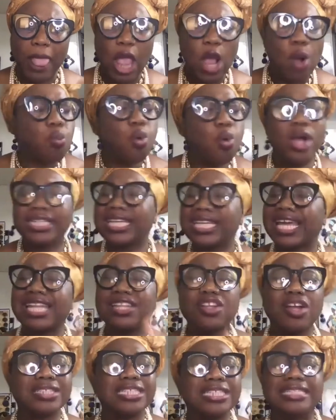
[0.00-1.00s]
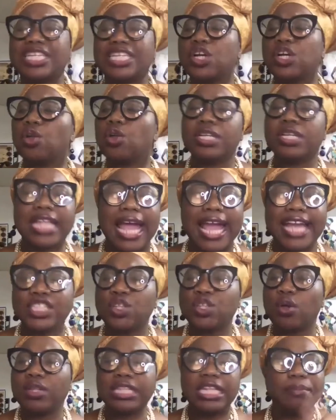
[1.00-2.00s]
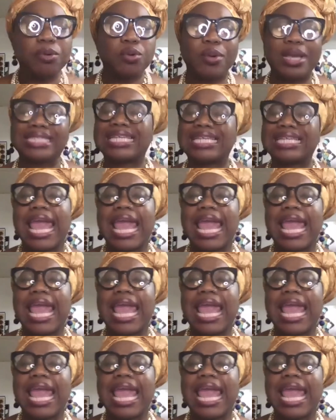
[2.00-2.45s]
One cannot decolonize or liberate